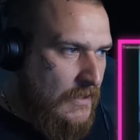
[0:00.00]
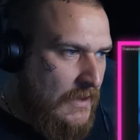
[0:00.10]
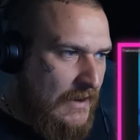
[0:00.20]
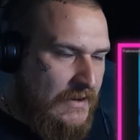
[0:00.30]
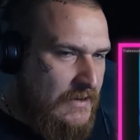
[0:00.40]

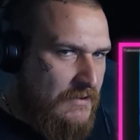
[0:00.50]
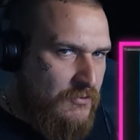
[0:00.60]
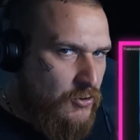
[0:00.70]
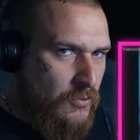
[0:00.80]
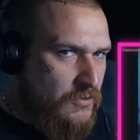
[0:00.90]
I can never
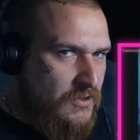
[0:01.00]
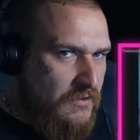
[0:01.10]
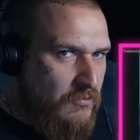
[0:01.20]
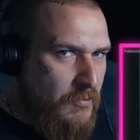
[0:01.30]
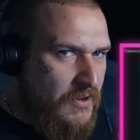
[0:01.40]
go
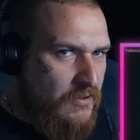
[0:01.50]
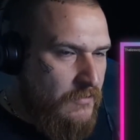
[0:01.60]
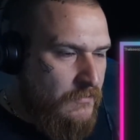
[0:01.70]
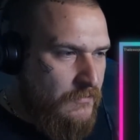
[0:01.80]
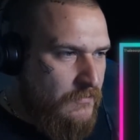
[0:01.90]
underneath a pier.
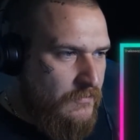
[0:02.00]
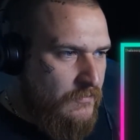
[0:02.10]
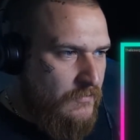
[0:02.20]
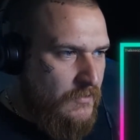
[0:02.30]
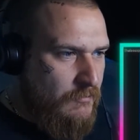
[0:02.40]

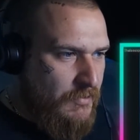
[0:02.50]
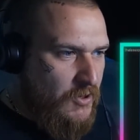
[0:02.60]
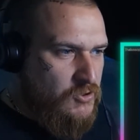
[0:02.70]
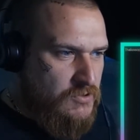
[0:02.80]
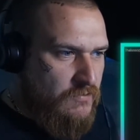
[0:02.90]

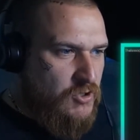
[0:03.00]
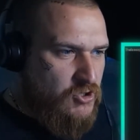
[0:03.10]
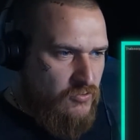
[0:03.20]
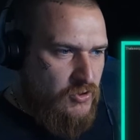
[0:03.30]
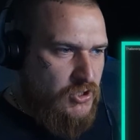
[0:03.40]
Because of the
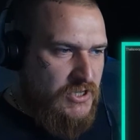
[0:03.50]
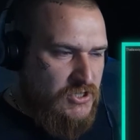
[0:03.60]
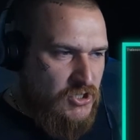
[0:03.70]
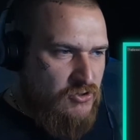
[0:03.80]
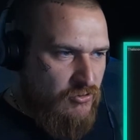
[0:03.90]
structure, it's
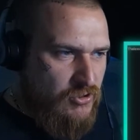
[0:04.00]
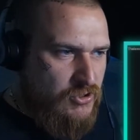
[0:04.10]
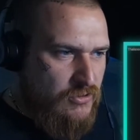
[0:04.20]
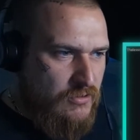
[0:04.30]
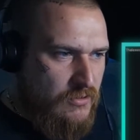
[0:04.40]
the
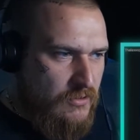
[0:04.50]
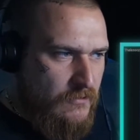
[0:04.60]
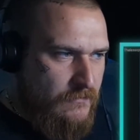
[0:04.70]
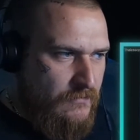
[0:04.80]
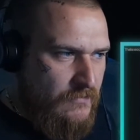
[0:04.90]
structure.
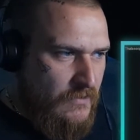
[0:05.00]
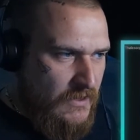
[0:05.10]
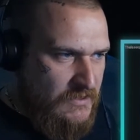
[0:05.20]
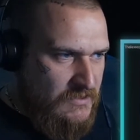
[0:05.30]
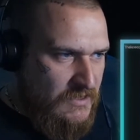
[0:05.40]

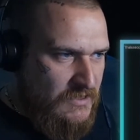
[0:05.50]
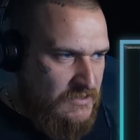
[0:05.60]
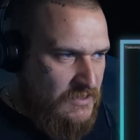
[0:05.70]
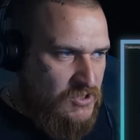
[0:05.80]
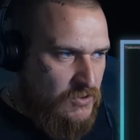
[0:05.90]
It's
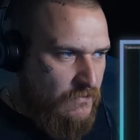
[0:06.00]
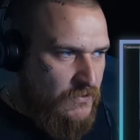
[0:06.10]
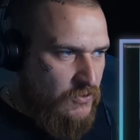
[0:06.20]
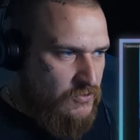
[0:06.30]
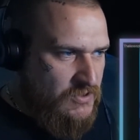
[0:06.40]
these, there's
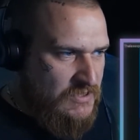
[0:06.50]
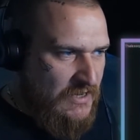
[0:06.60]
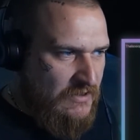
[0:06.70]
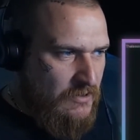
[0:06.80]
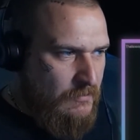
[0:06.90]
something
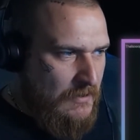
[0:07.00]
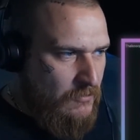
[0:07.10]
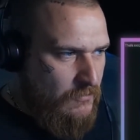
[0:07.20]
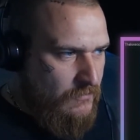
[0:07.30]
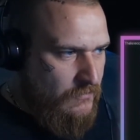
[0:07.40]
unsettling
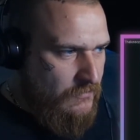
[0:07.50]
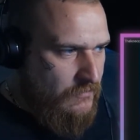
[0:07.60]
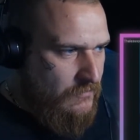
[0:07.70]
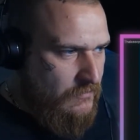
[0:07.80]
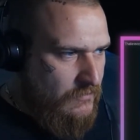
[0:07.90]
about
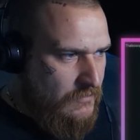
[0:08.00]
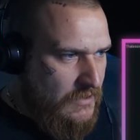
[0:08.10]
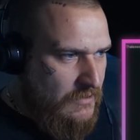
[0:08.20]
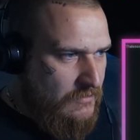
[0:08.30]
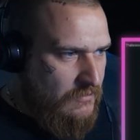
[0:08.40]

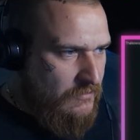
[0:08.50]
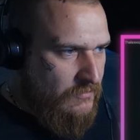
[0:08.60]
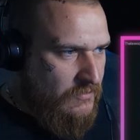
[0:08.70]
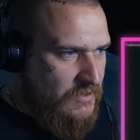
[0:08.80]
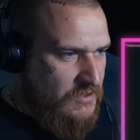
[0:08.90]

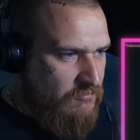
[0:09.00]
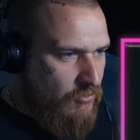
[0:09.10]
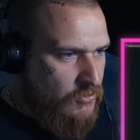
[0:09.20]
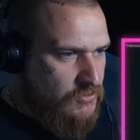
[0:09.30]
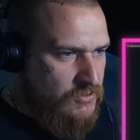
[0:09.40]
these
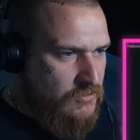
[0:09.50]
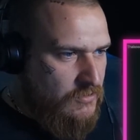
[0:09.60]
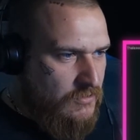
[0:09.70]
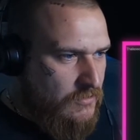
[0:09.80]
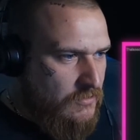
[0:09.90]
rods.
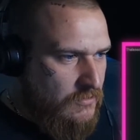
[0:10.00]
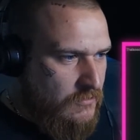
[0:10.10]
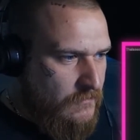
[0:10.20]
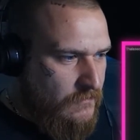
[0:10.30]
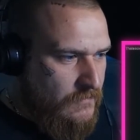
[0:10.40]

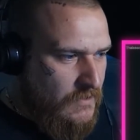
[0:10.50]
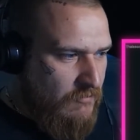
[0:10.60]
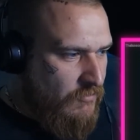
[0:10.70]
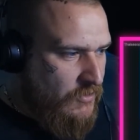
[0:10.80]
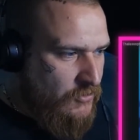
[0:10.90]

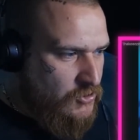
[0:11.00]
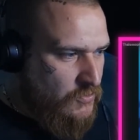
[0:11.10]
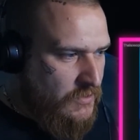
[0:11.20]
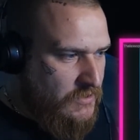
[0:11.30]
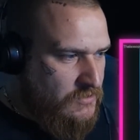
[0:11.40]
I'm really not sure
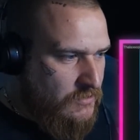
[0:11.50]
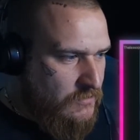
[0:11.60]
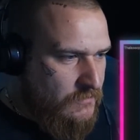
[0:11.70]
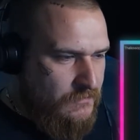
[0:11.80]
what it is though.